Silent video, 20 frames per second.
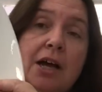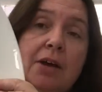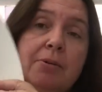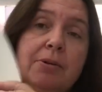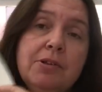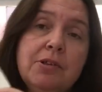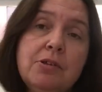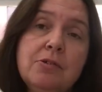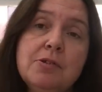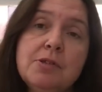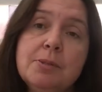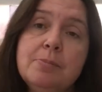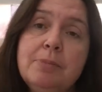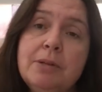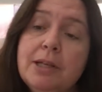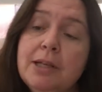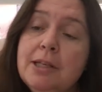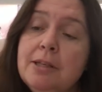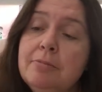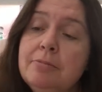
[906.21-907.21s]
I will use a
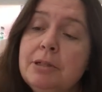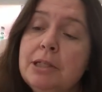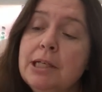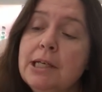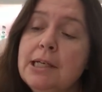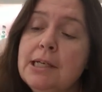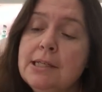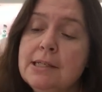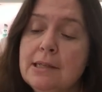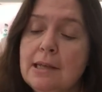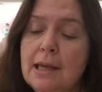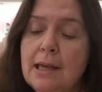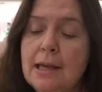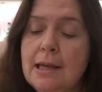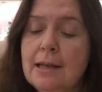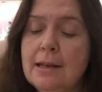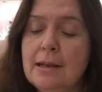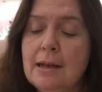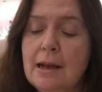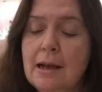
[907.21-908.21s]
plain plate
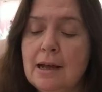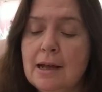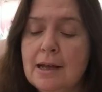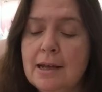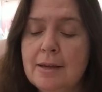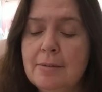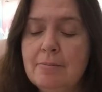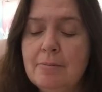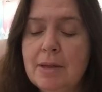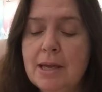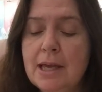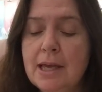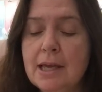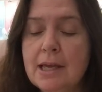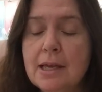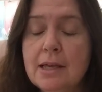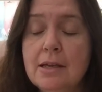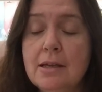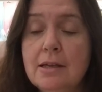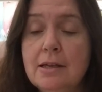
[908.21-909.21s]
and I
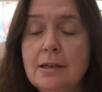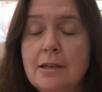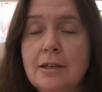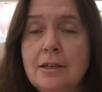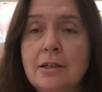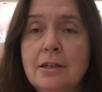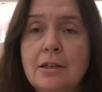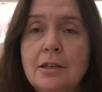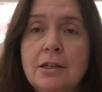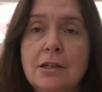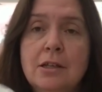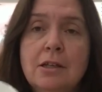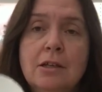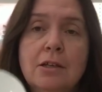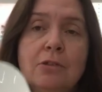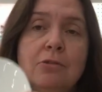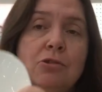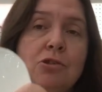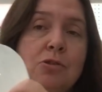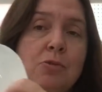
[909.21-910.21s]
may
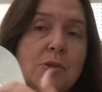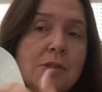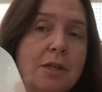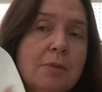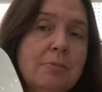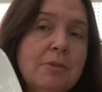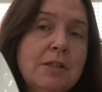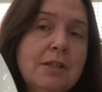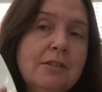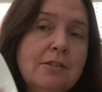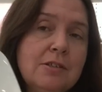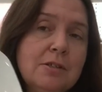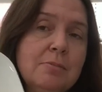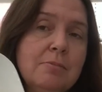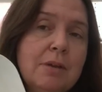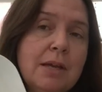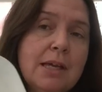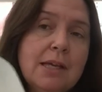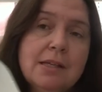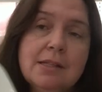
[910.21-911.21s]
do something to
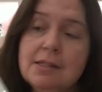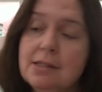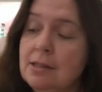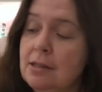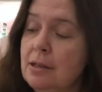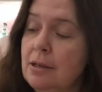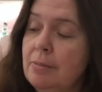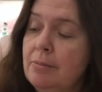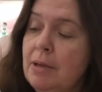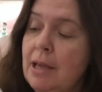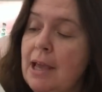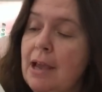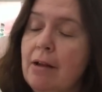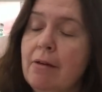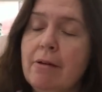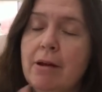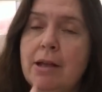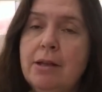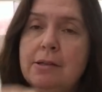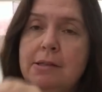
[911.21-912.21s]
make some
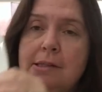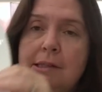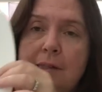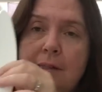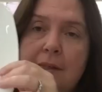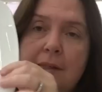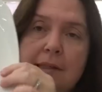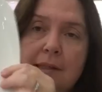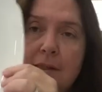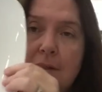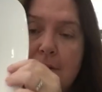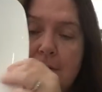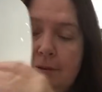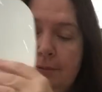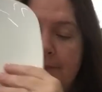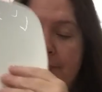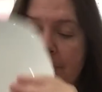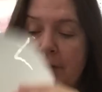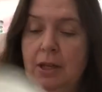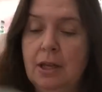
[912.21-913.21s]
areas in it. So
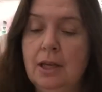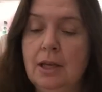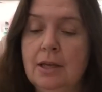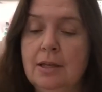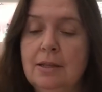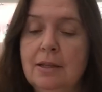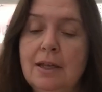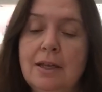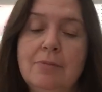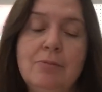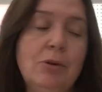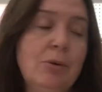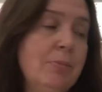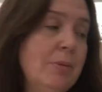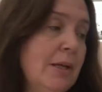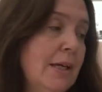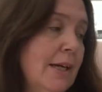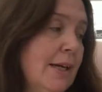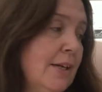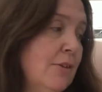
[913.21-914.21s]
that will
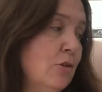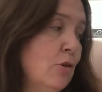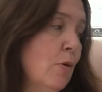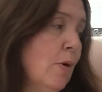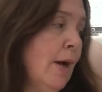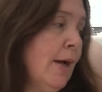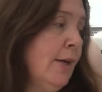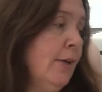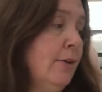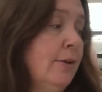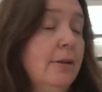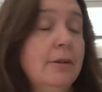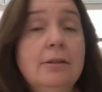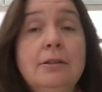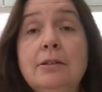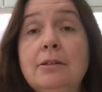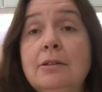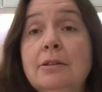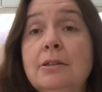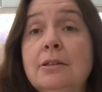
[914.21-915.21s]
be a trial
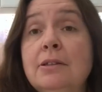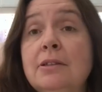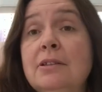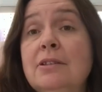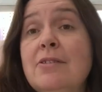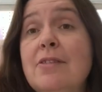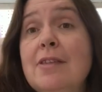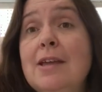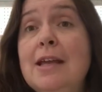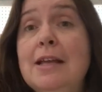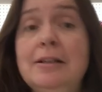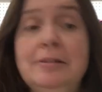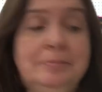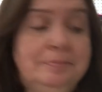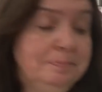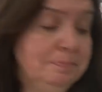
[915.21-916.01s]
thing.